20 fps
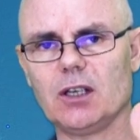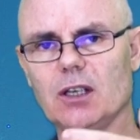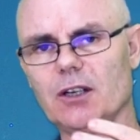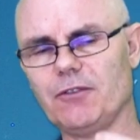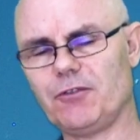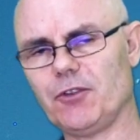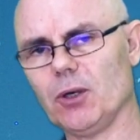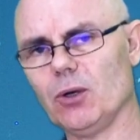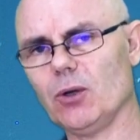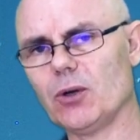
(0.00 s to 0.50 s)

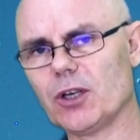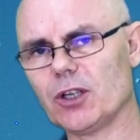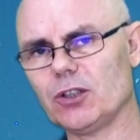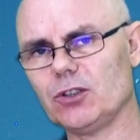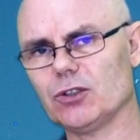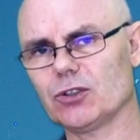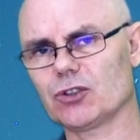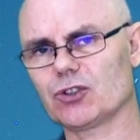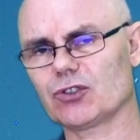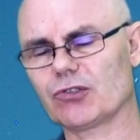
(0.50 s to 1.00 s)
If you look at
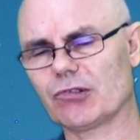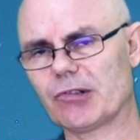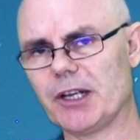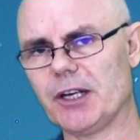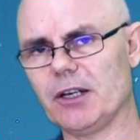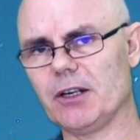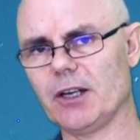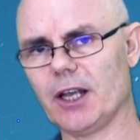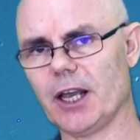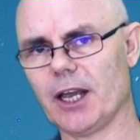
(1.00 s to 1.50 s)
your
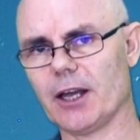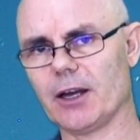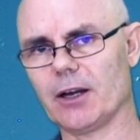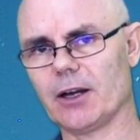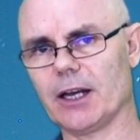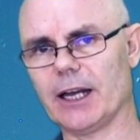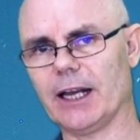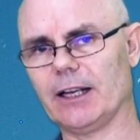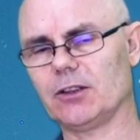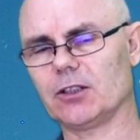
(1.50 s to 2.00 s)
screen
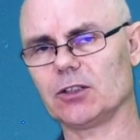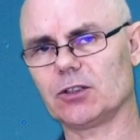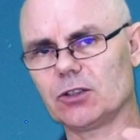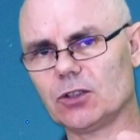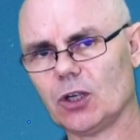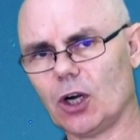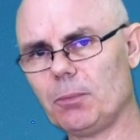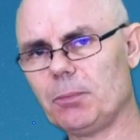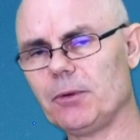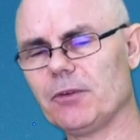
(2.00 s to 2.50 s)
now, at the
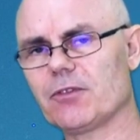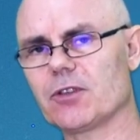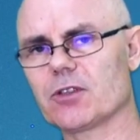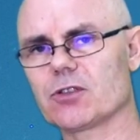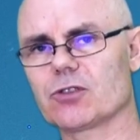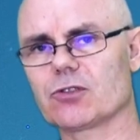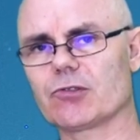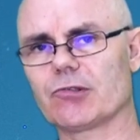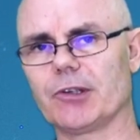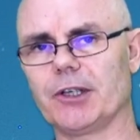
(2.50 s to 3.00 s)
top of the
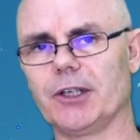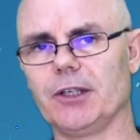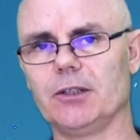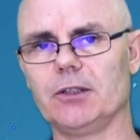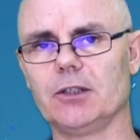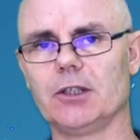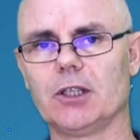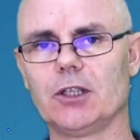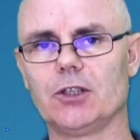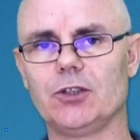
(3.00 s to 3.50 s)

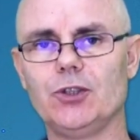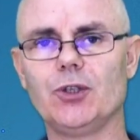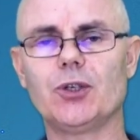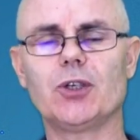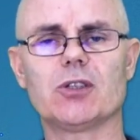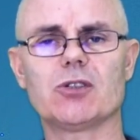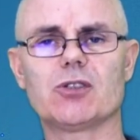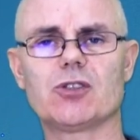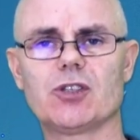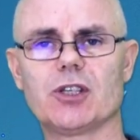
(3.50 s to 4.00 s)
screen, you
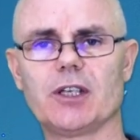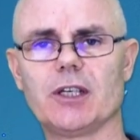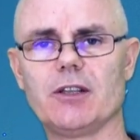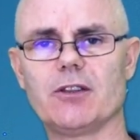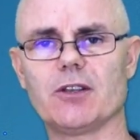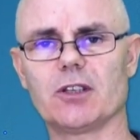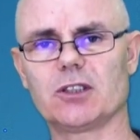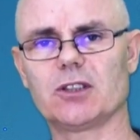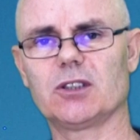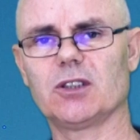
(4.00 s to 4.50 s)
can see
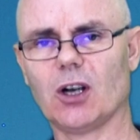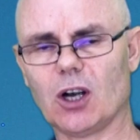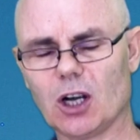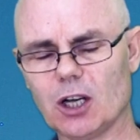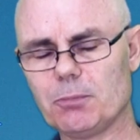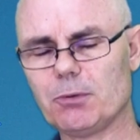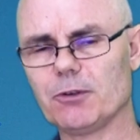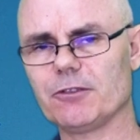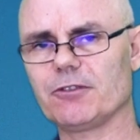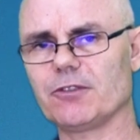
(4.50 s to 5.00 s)
the
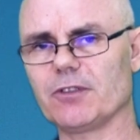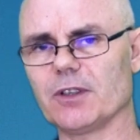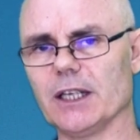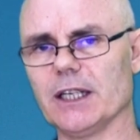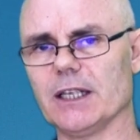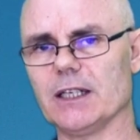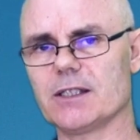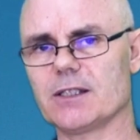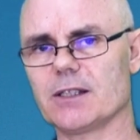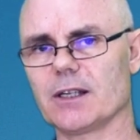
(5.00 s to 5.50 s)
type of
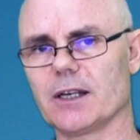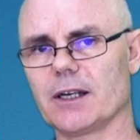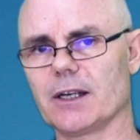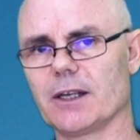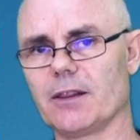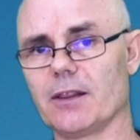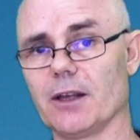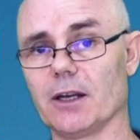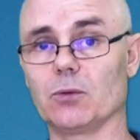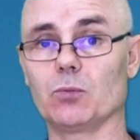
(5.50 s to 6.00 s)

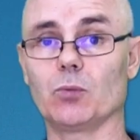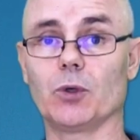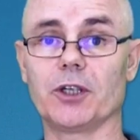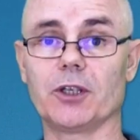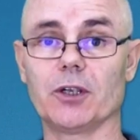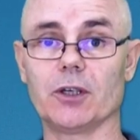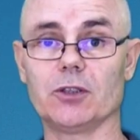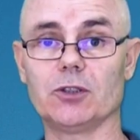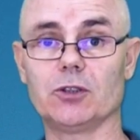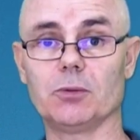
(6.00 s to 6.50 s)
essay that we're
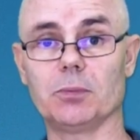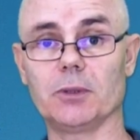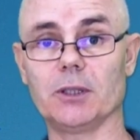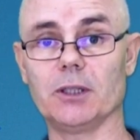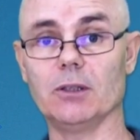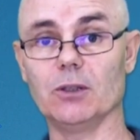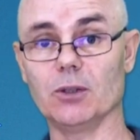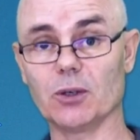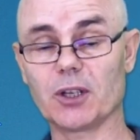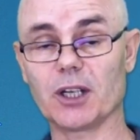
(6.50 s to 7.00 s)
going to
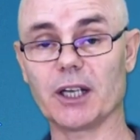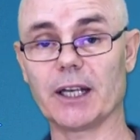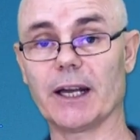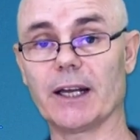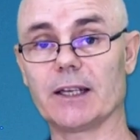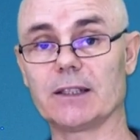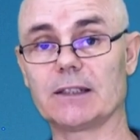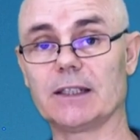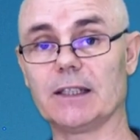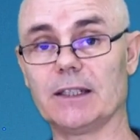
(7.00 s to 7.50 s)
be looking
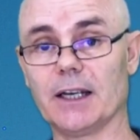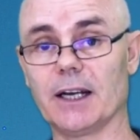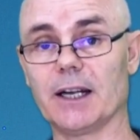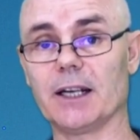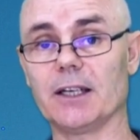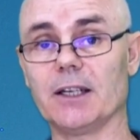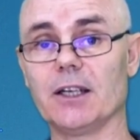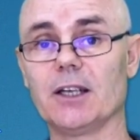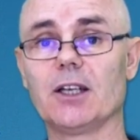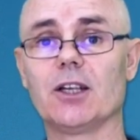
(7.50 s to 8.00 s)
at
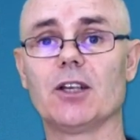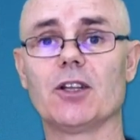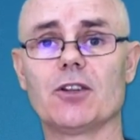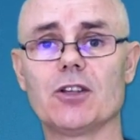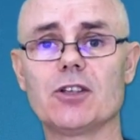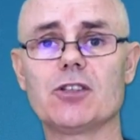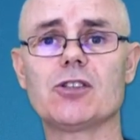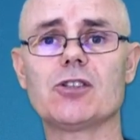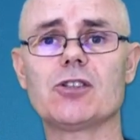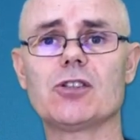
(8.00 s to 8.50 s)
today.
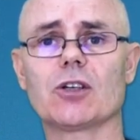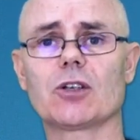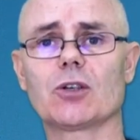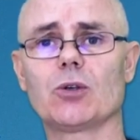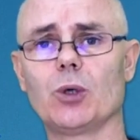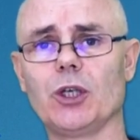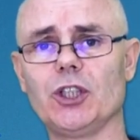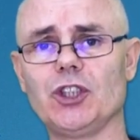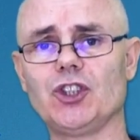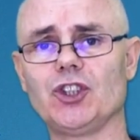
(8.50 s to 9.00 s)
This is a
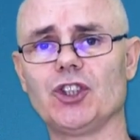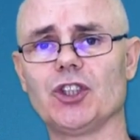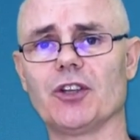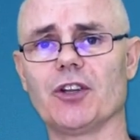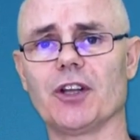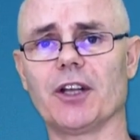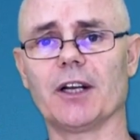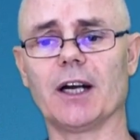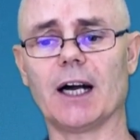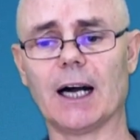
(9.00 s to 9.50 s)
question
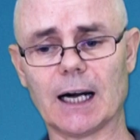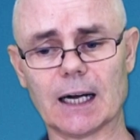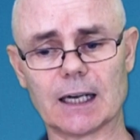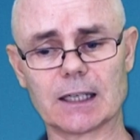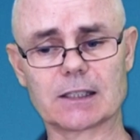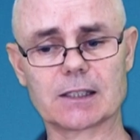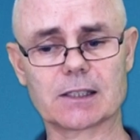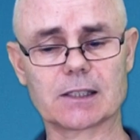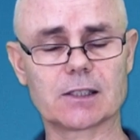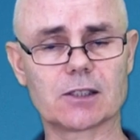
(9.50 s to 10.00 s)
that
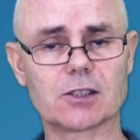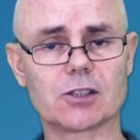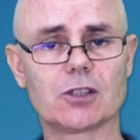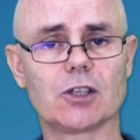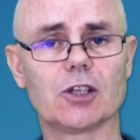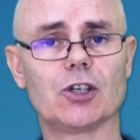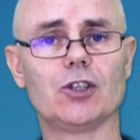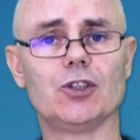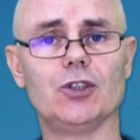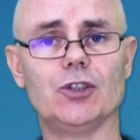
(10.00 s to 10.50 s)
asks
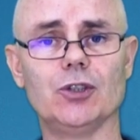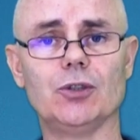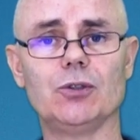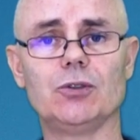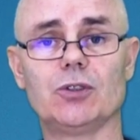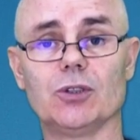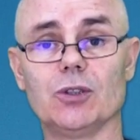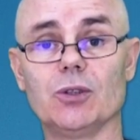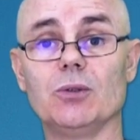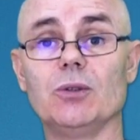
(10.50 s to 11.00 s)

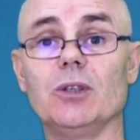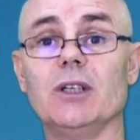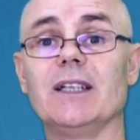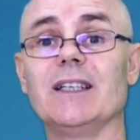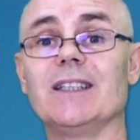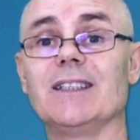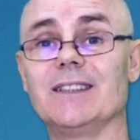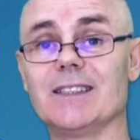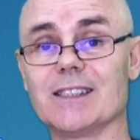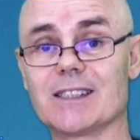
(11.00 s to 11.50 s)
you to
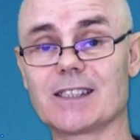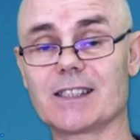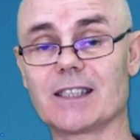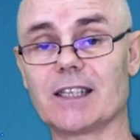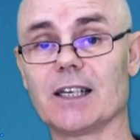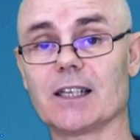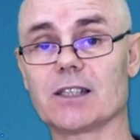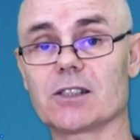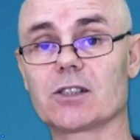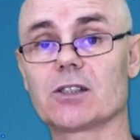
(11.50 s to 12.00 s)

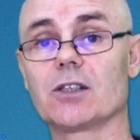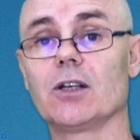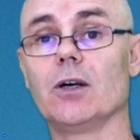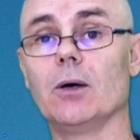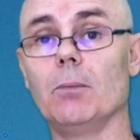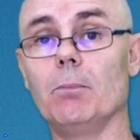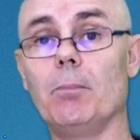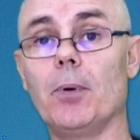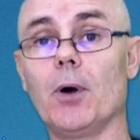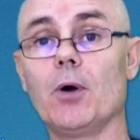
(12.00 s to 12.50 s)
discuss
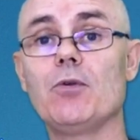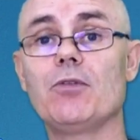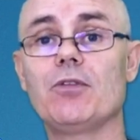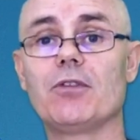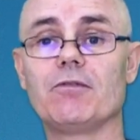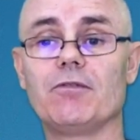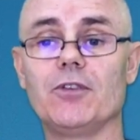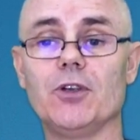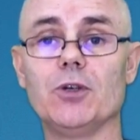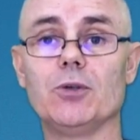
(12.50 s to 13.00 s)

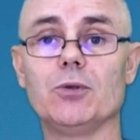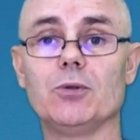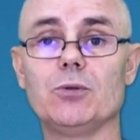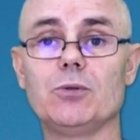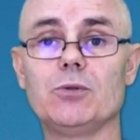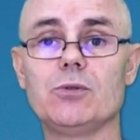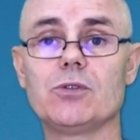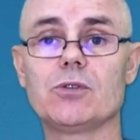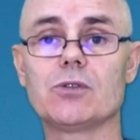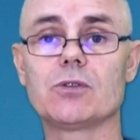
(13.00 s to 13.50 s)
both
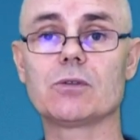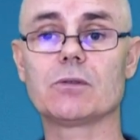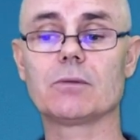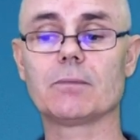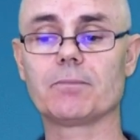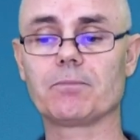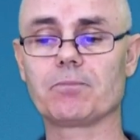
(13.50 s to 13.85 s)
views